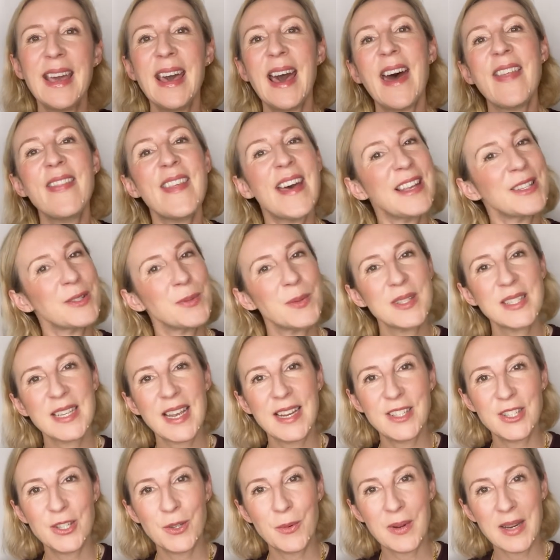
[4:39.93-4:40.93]
And that's what I
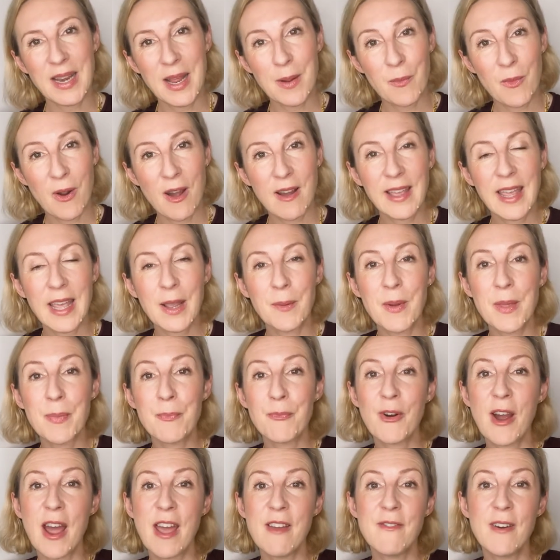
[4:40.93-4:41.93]
do when I'm working with
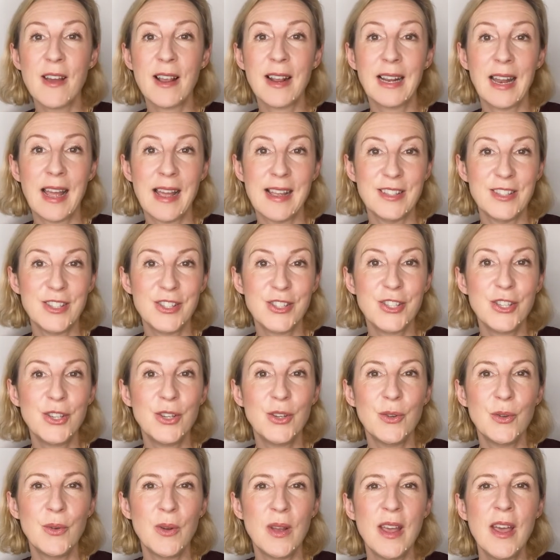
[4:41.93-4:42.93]
private clients
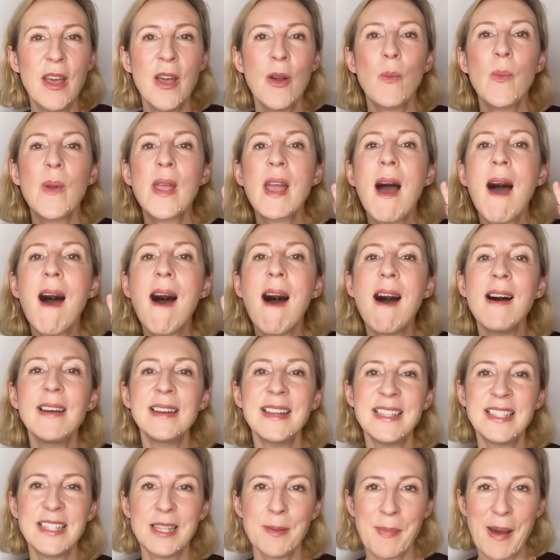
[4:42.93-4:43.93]
too. We
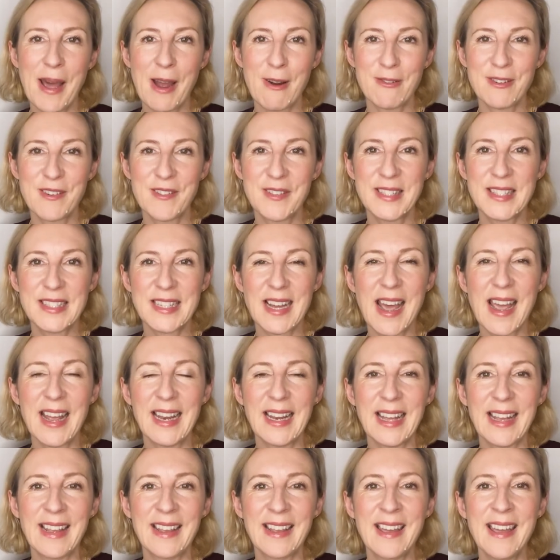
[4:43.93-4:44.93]
harness the power of
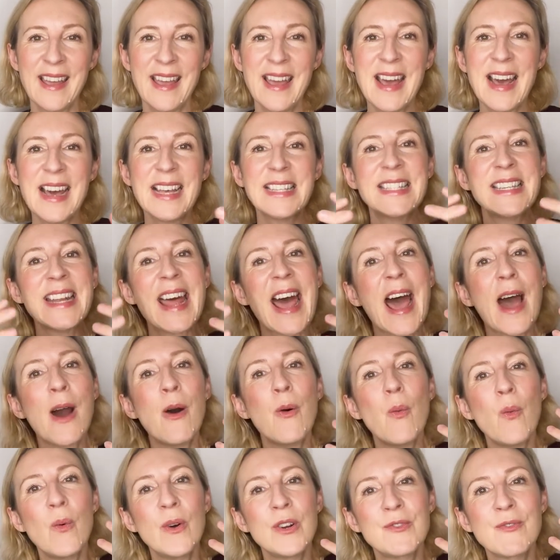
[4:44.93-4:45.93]
styling as an
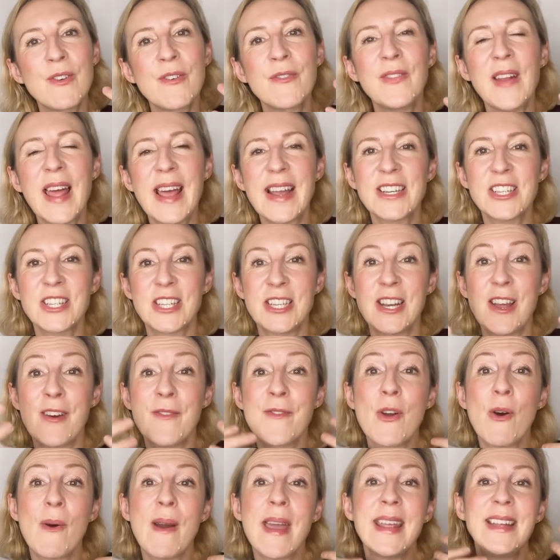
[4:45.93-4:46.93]
outward reflection of
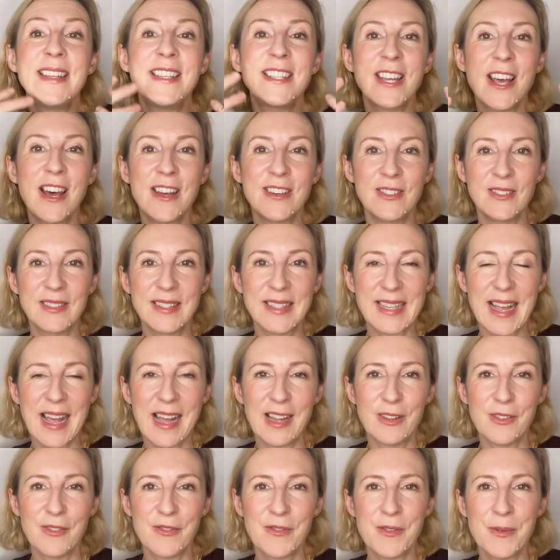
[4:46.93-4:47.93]
your internal
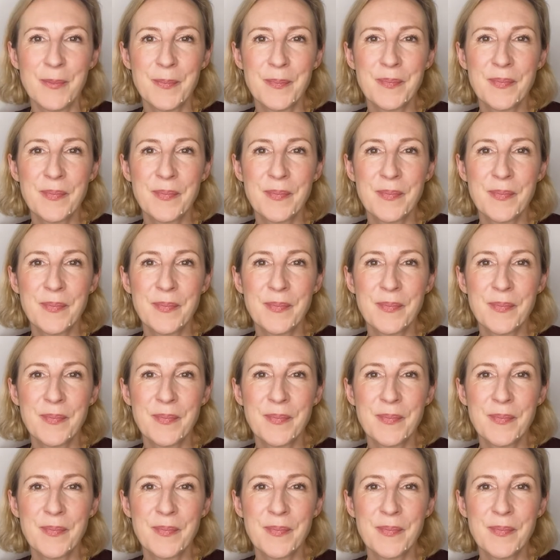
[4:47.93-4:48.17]
self,